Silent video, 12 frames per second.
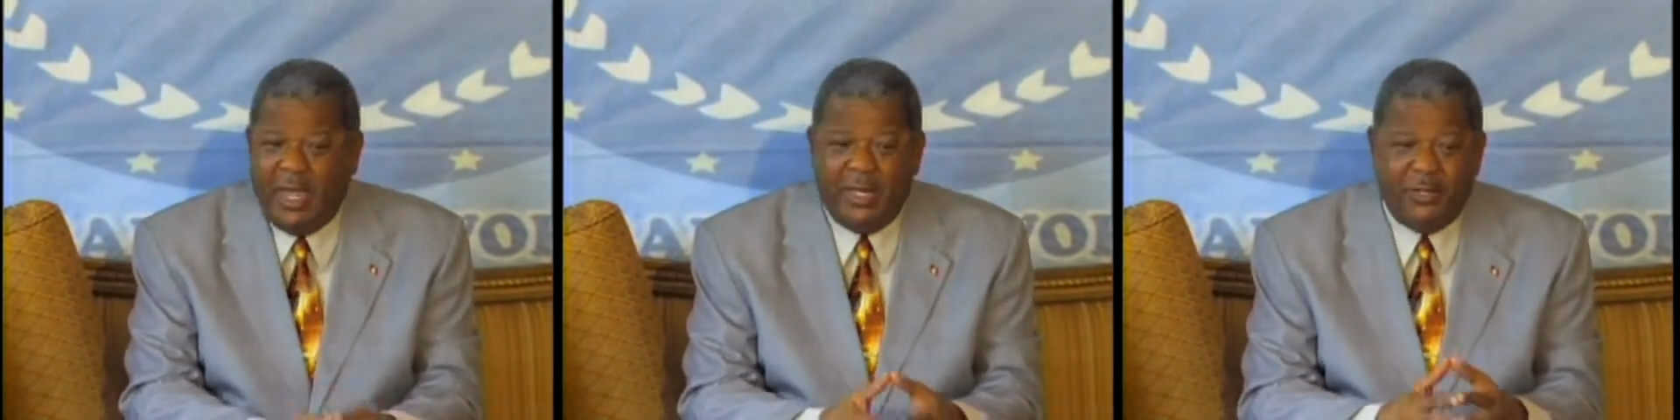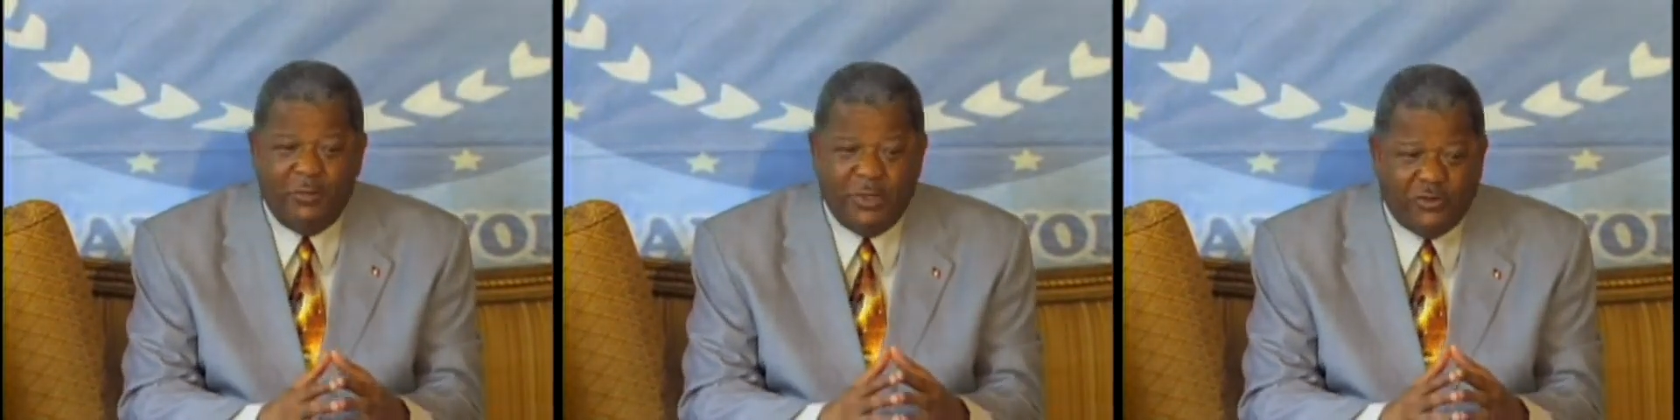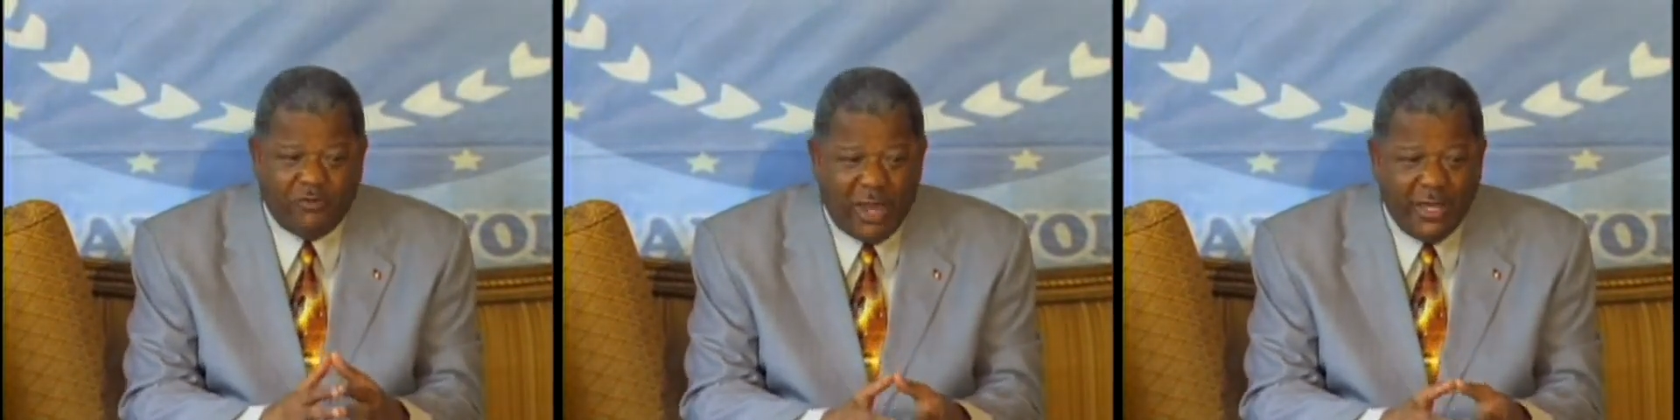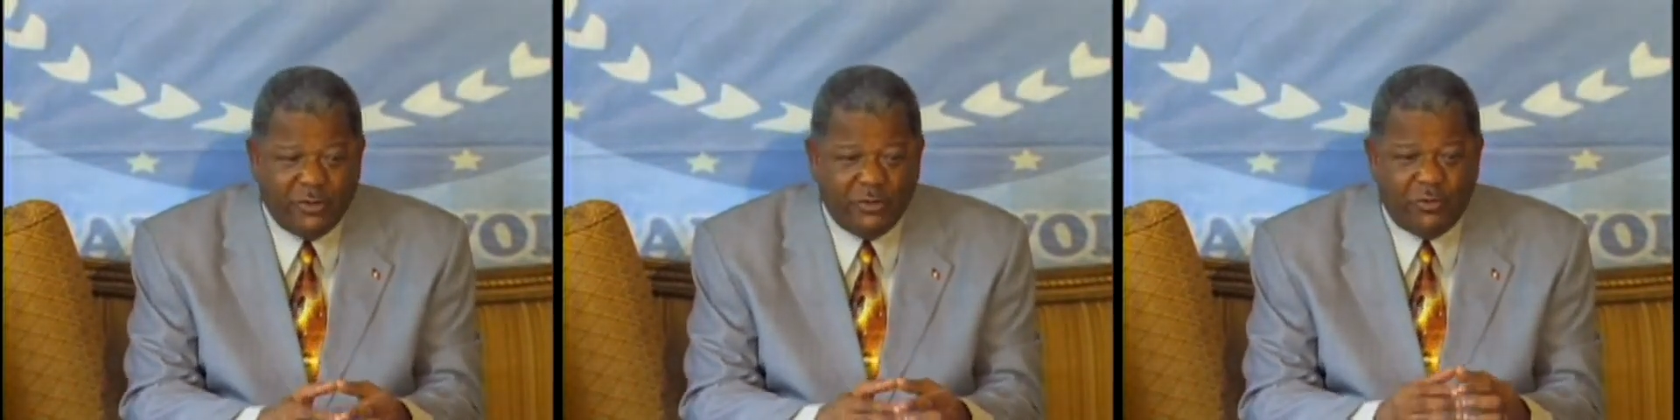And we
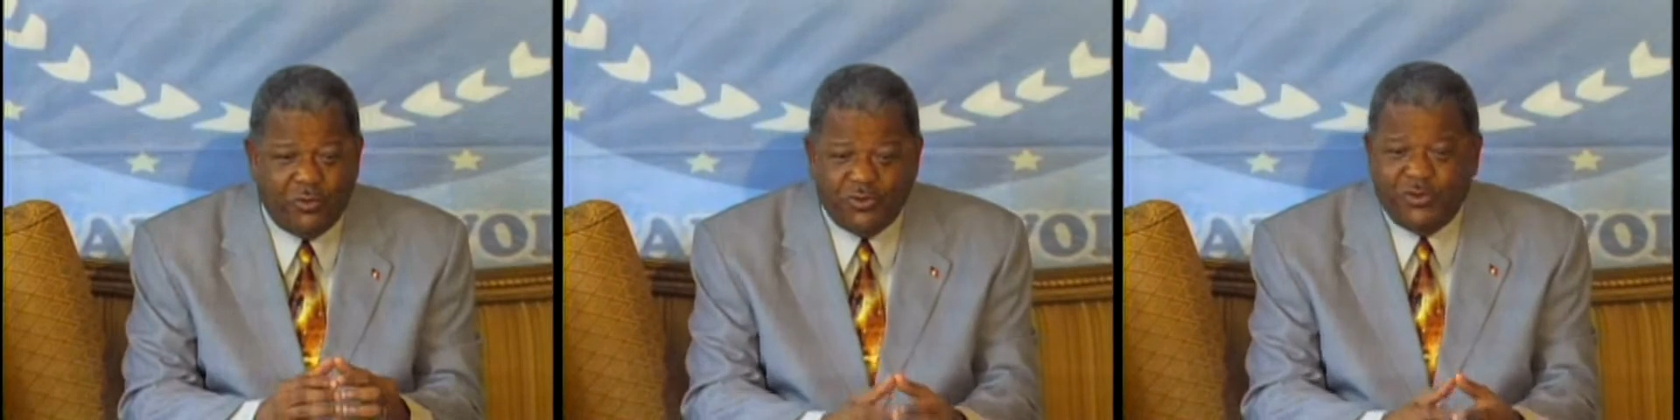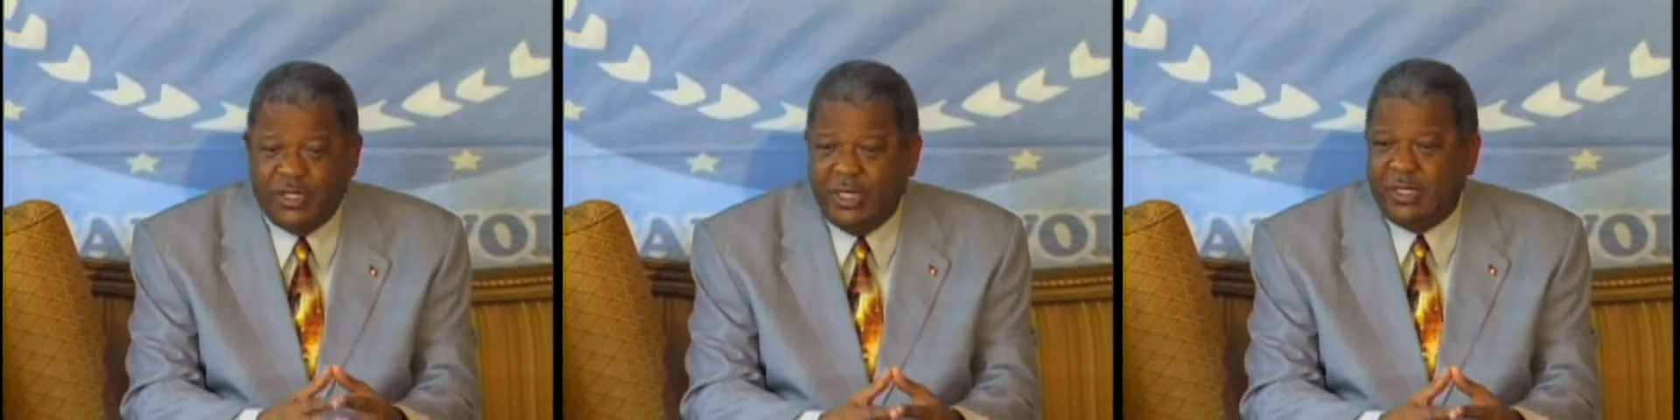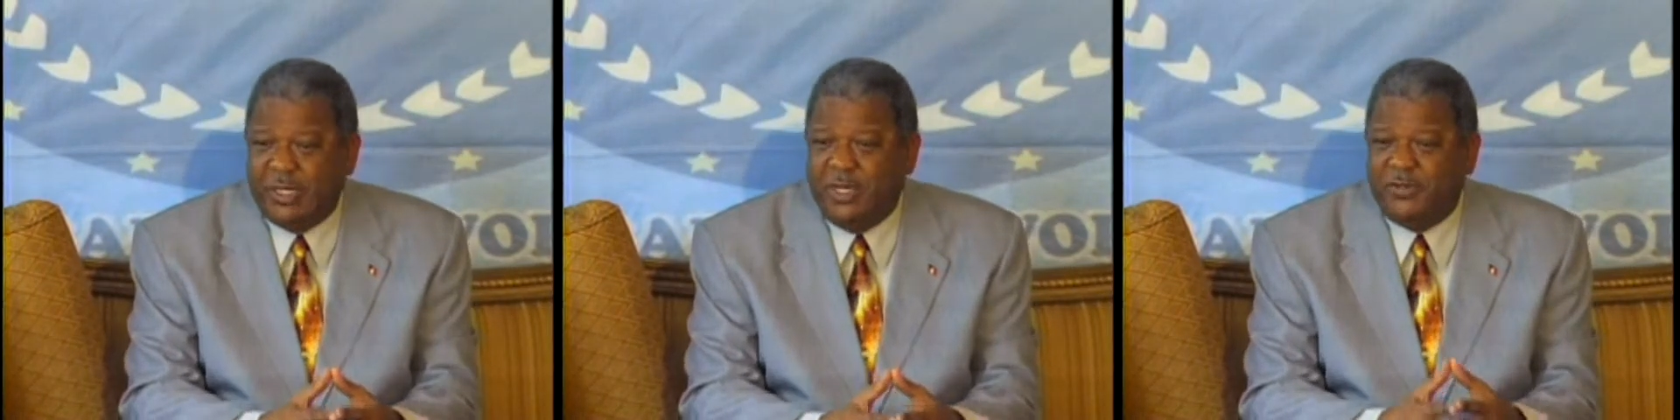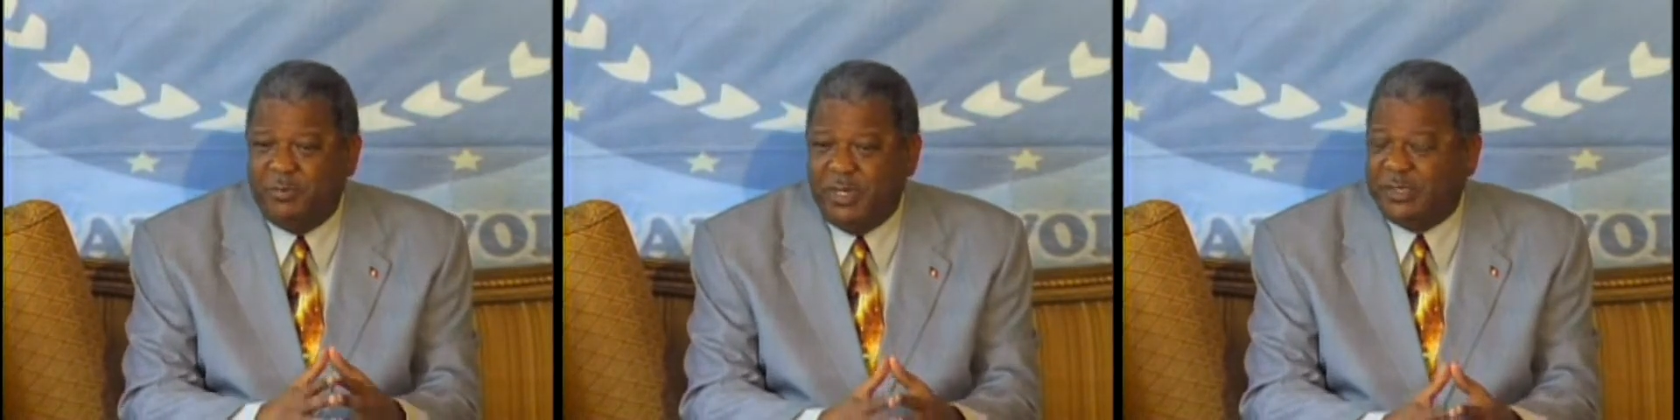try to cushion it
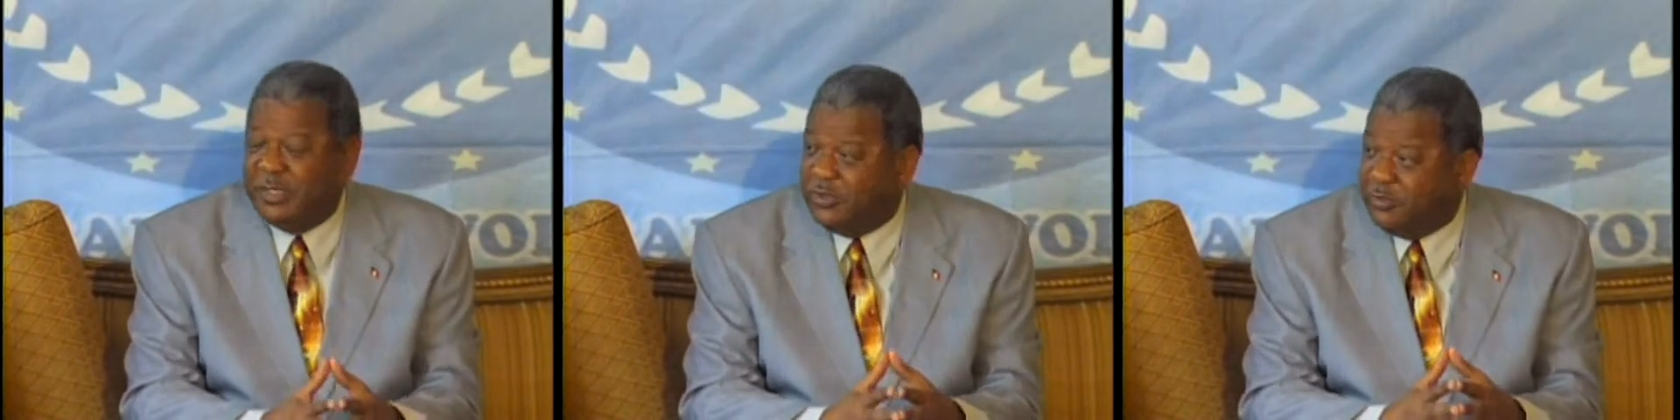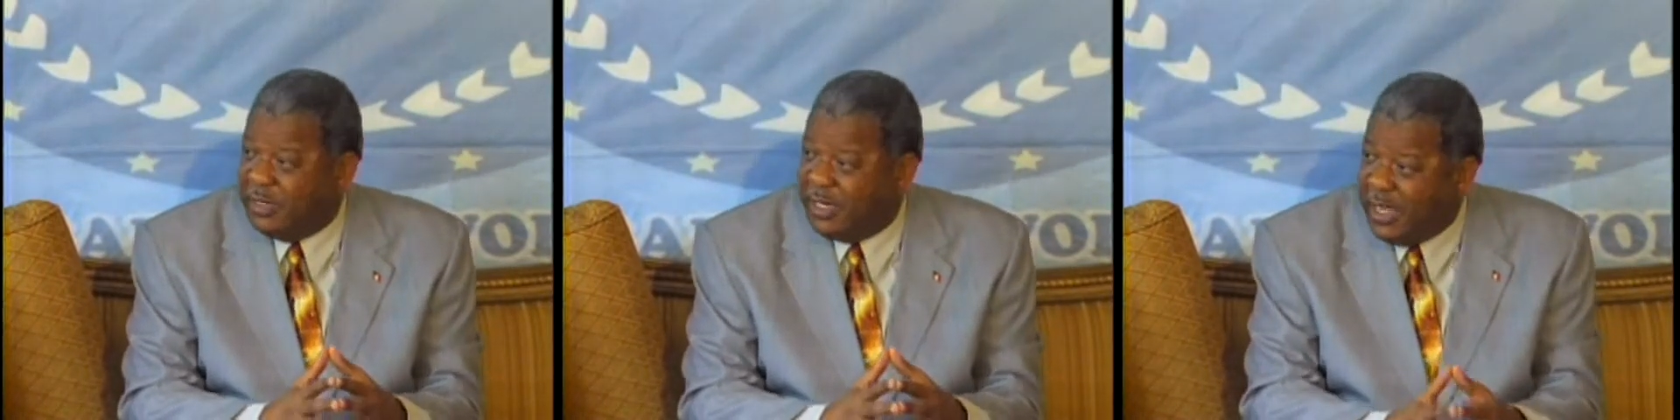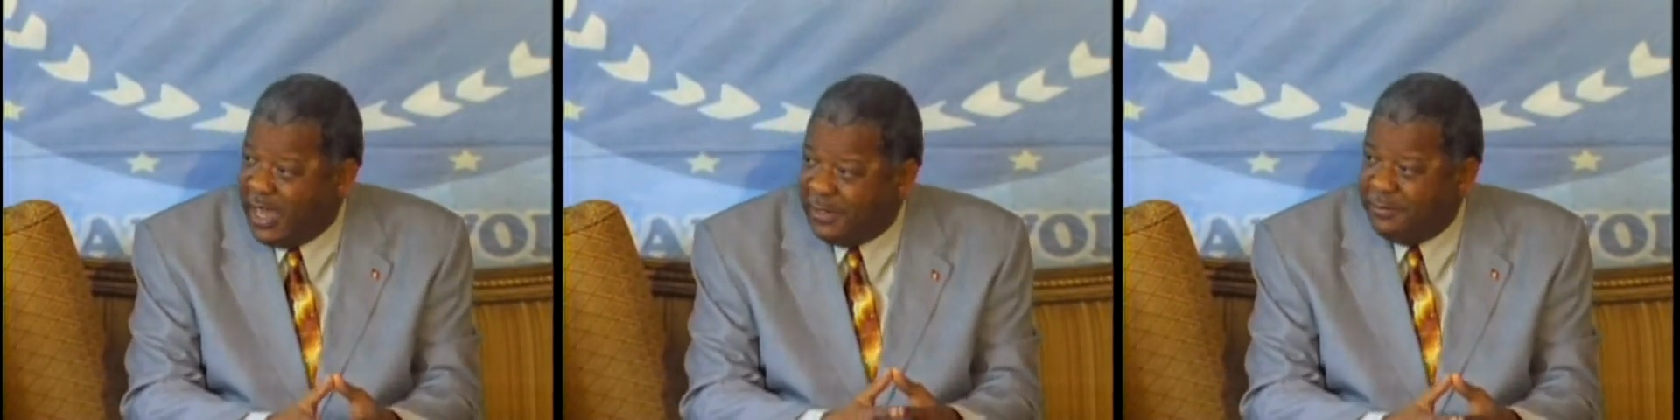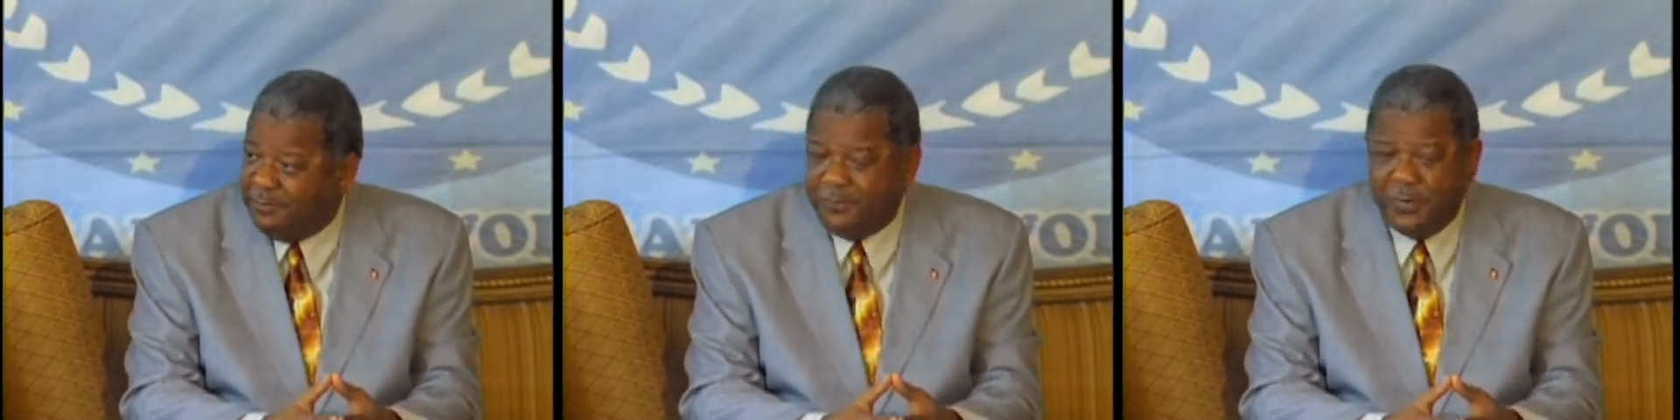as best as we
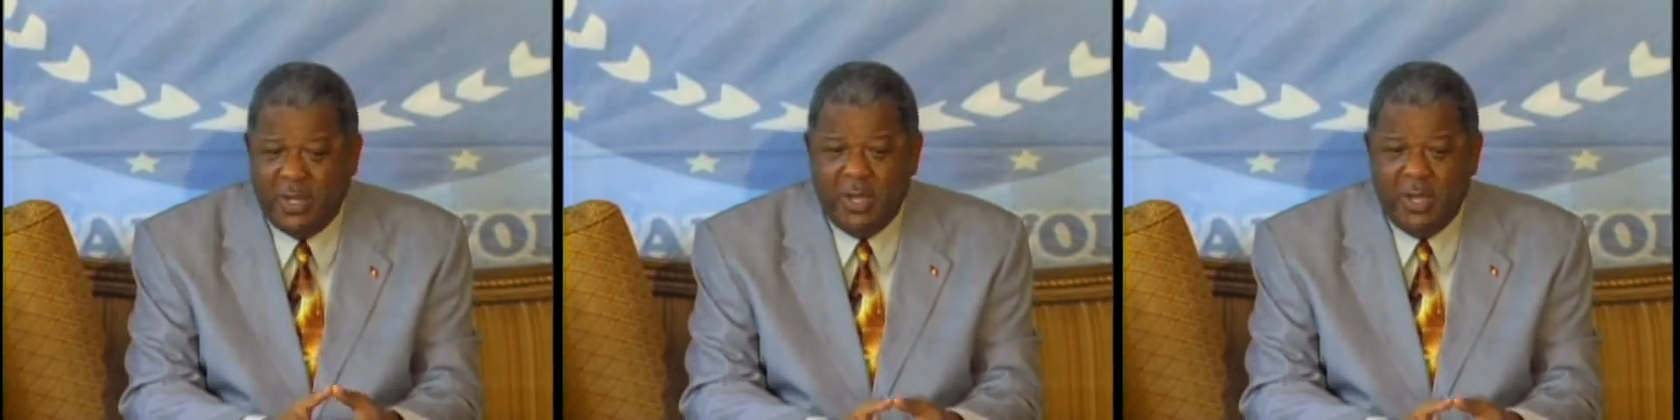can